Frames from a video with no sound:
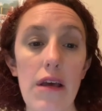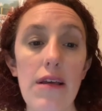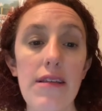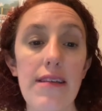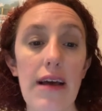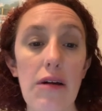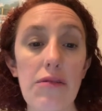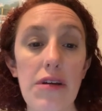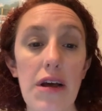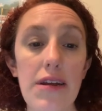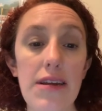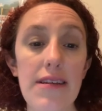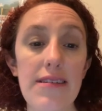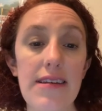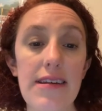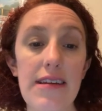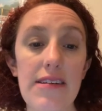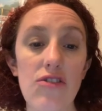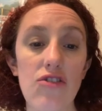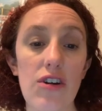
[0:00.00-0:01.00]
Downtown Disney
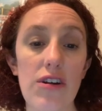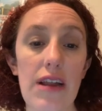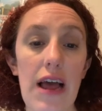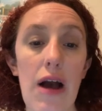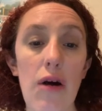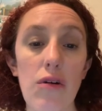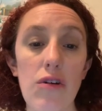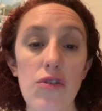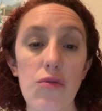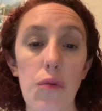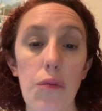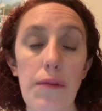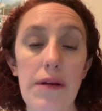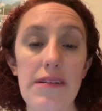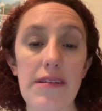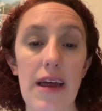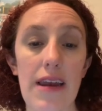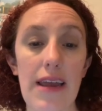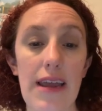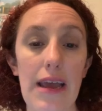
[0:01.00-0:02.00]
District hours will be
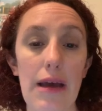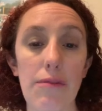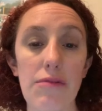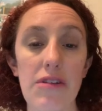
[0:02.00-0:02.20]
10 a.m.